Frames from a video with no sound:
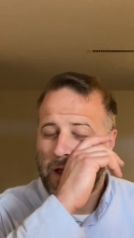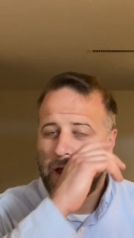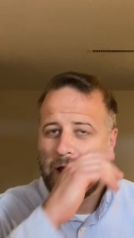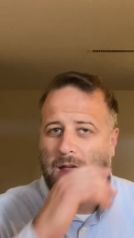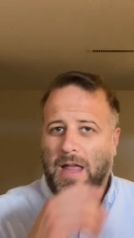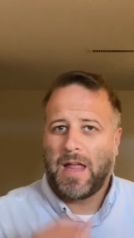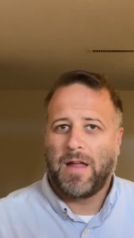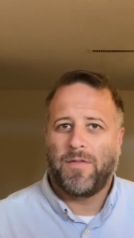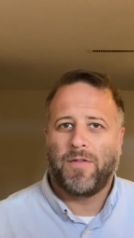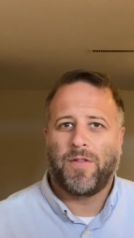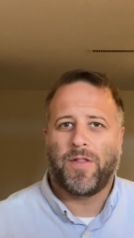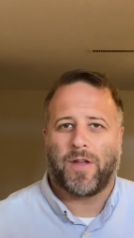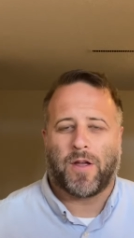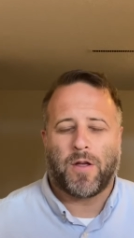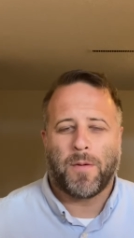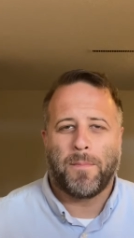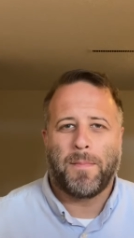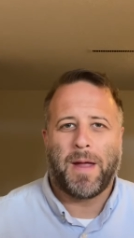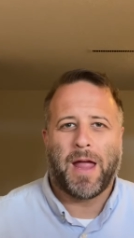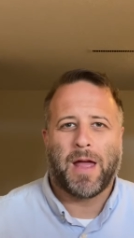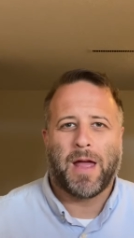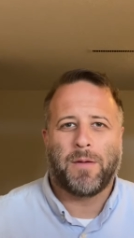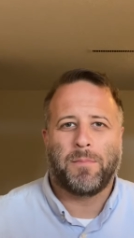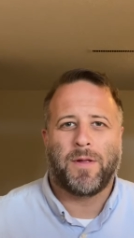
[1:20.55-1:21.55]
even the
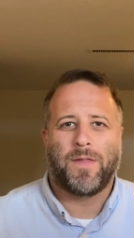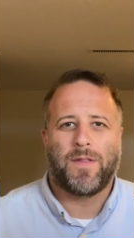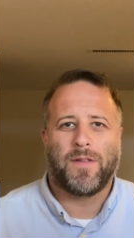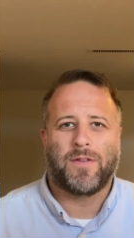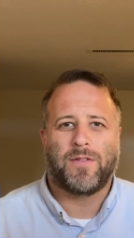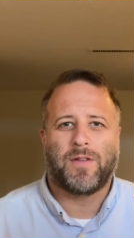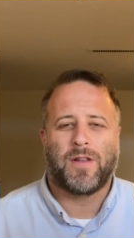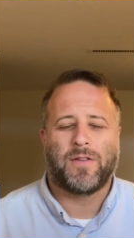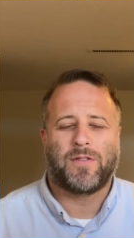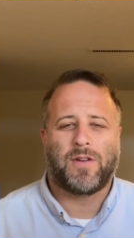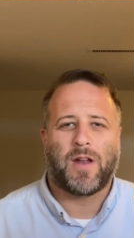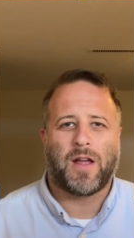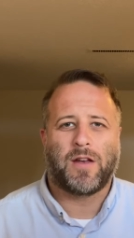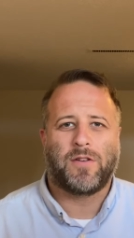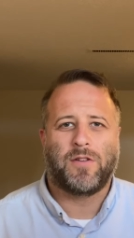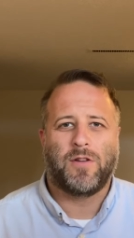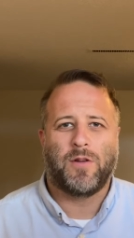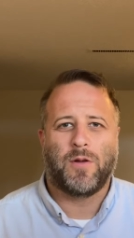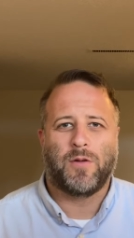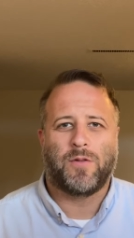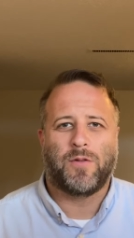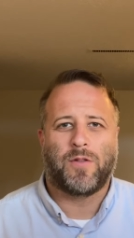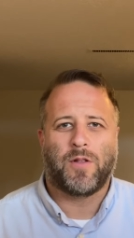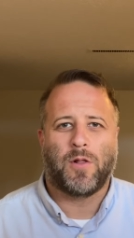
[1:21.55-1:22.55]
commandment that says not to
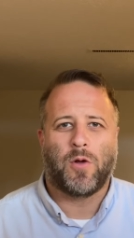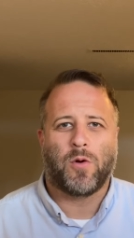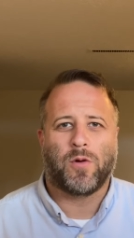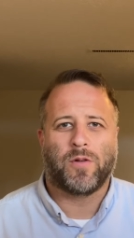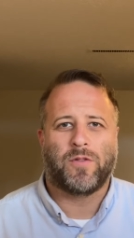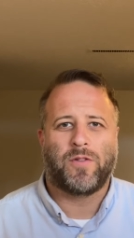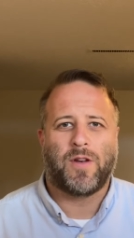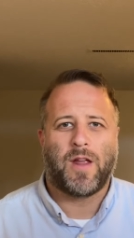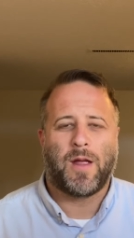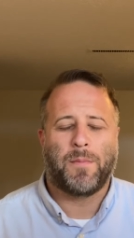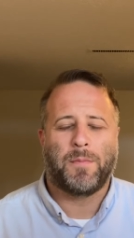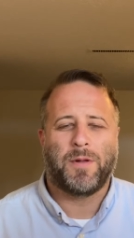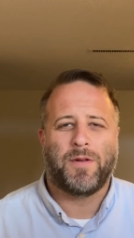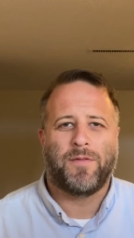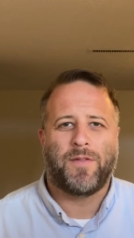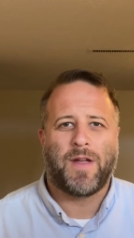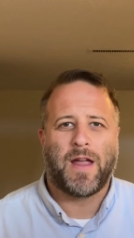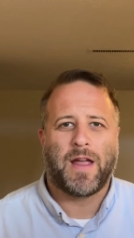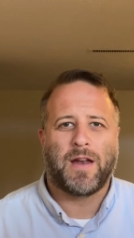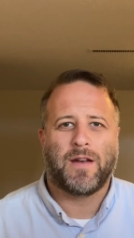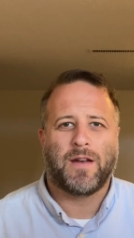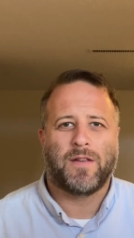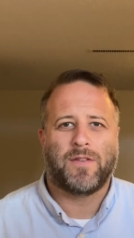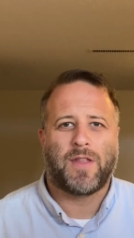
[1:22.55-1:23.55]
use the Lord's name in
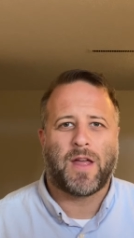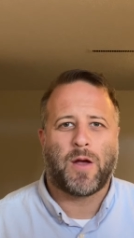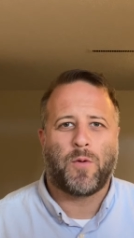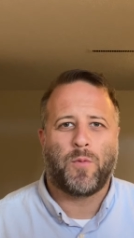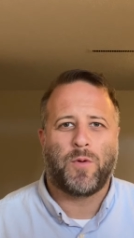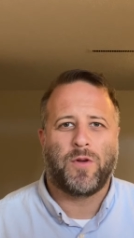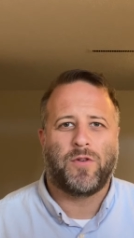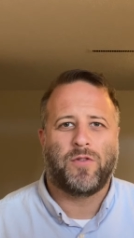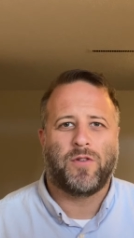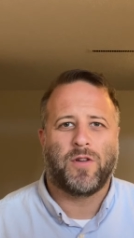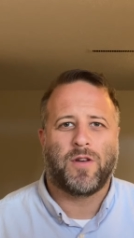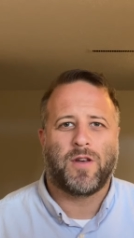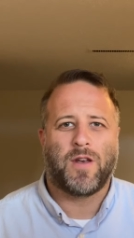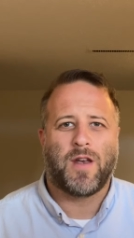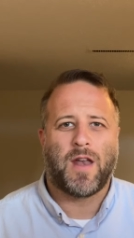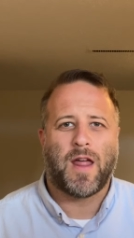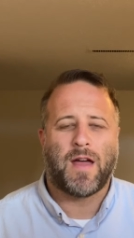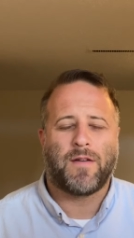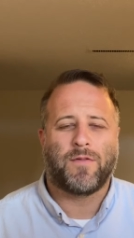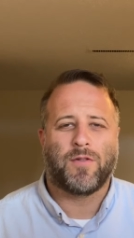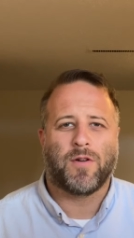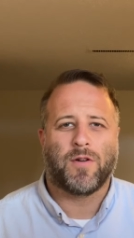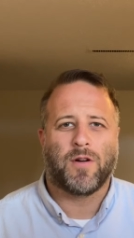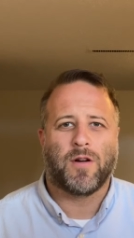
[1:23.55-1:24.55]
vain, is that we should
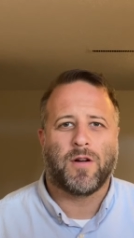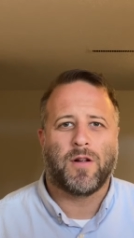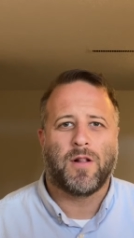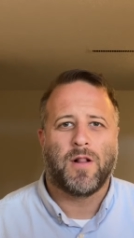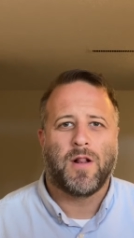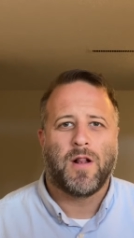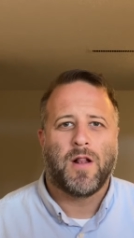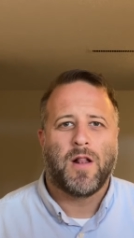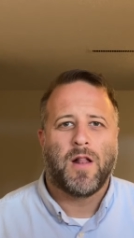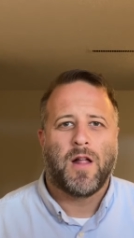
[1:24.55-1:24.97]
never,